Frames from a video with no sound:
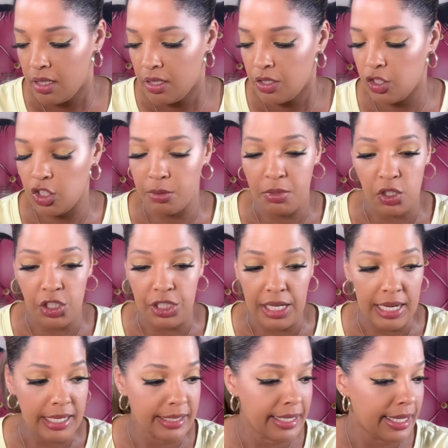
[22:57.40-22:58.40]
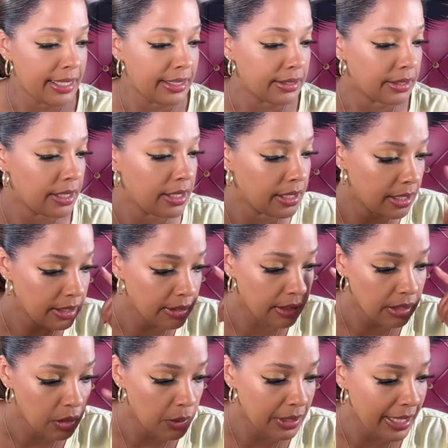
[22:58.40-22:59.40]
shimmer shade down the
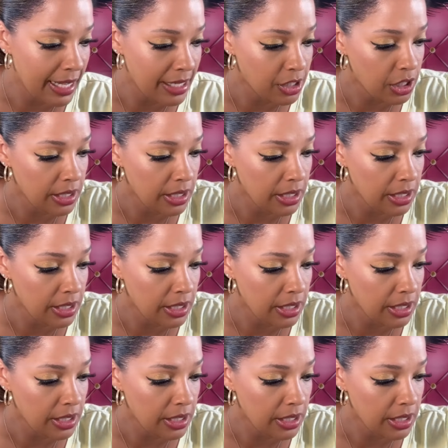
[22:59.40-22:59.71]
lower lash